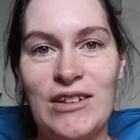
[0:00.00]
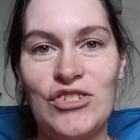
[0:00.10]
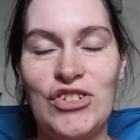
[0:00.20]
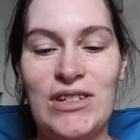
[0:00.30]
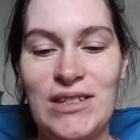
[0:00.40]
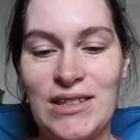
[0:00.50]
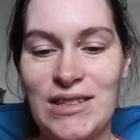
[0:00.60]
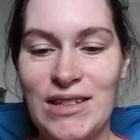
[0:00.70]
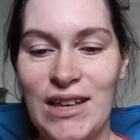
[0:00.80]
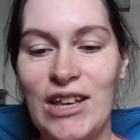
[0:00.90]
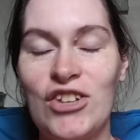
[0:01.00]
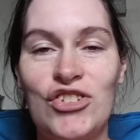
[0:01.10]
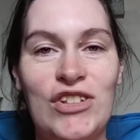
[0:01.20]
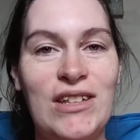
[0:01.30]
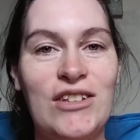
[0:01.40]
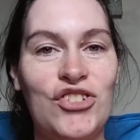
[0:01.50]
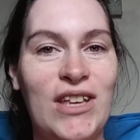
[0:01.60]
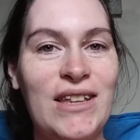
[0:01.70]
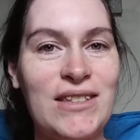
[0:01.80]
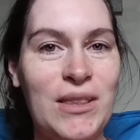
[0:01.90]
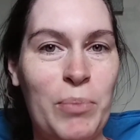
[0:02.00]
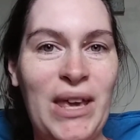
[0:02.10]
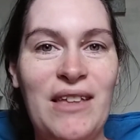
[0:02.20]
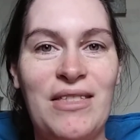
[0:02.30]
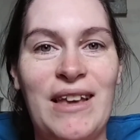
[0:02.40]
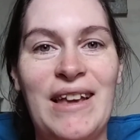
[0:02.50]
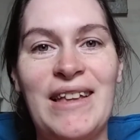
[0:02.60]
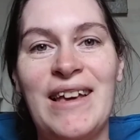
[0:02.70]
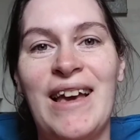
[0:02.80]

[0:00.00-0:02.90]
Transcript: She gets the pee thing,